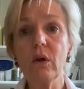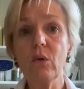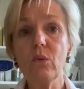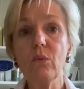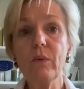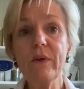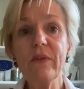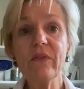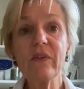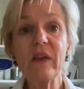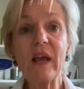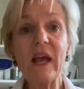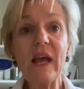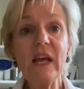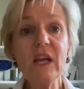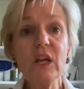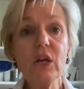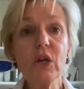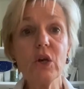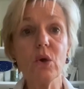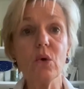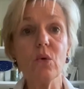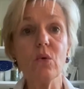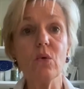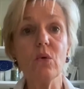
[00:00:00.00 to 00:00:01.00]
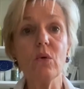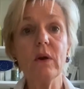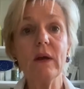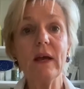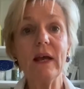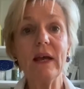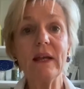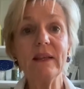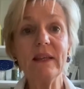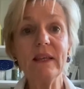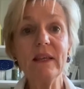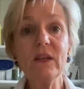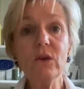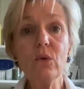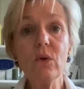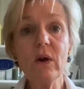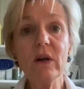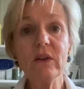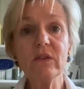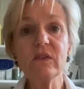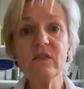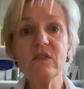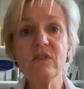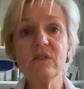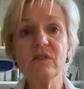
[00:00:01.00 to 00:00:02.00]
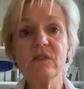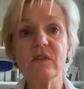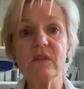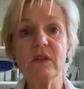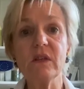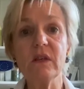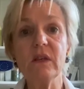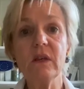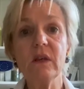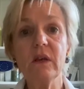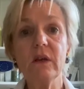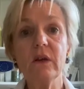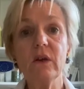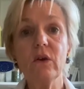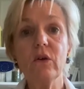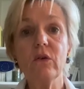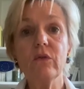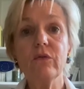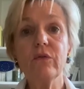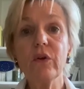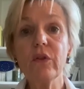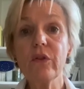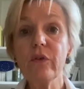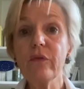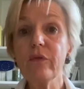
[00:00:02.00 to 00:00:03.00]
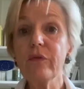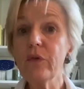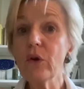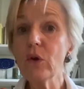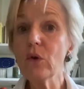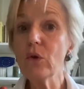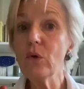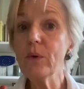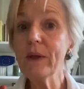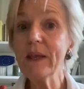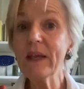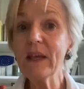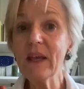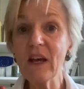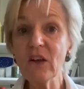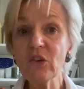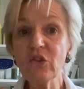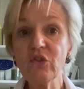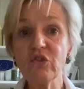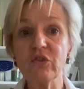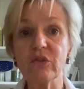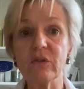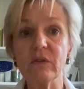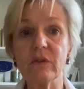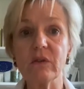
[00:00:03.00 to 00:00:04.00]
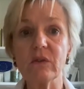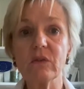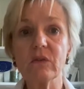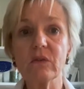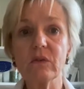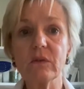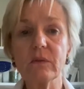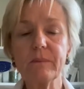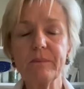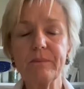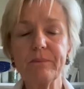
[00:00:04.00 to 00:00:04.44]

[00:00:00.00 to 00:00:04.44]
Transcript: with ECCO and EORTC for the following actions.